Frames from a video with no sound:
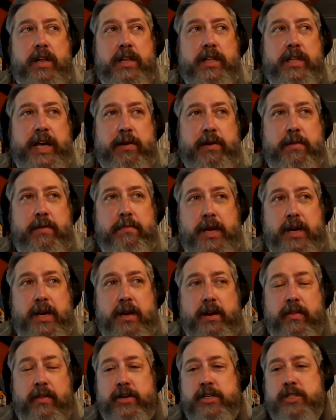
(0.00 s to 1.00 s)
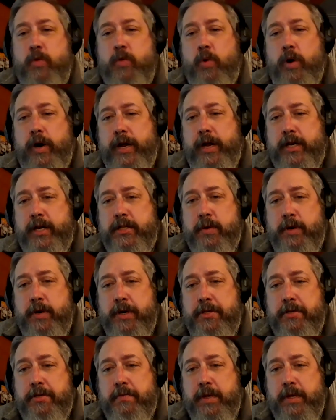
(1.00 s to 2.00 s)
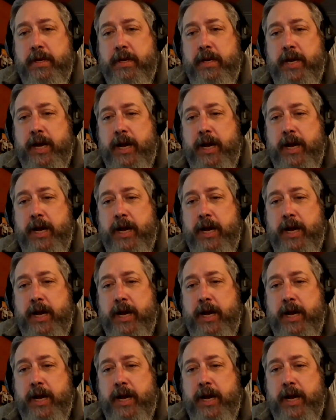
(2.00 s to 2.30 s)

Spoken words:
that would mean another $20 to $22 million